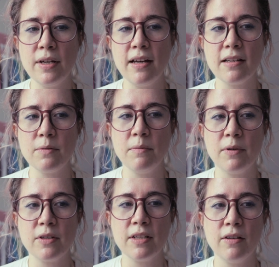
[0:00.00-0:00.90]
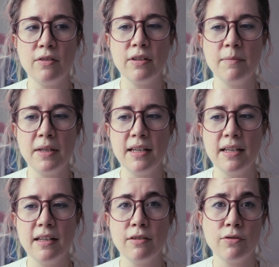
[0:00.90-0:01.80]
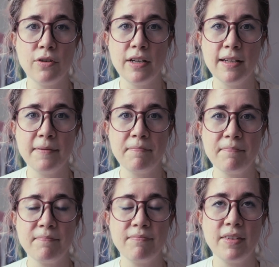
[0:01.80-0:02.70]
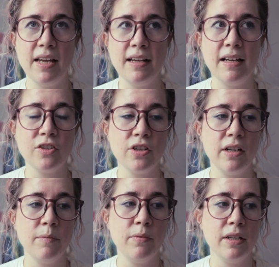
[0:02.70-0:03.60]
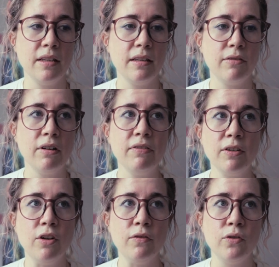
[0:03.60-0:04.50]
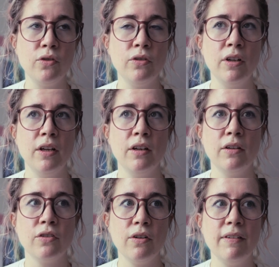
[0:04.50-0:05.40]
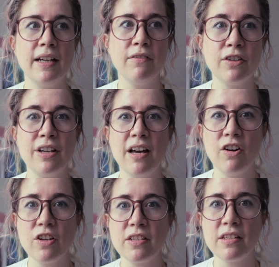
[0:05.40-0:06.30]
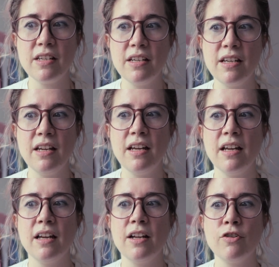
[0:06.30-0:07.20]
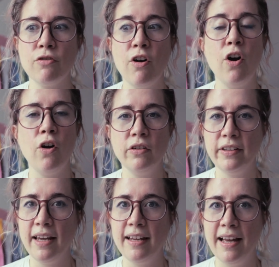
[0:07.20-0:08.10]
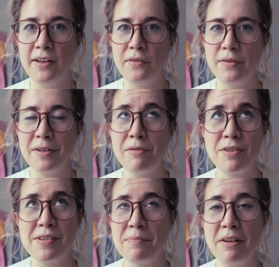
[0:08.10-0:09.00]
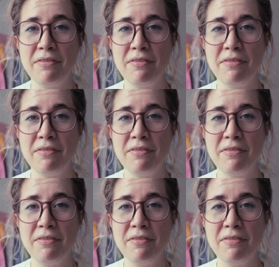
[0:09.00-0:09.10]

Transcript: week has been particularly me drawing and catching up with the graphic novel, sort of like a very artsy draw all day kind of week, which is my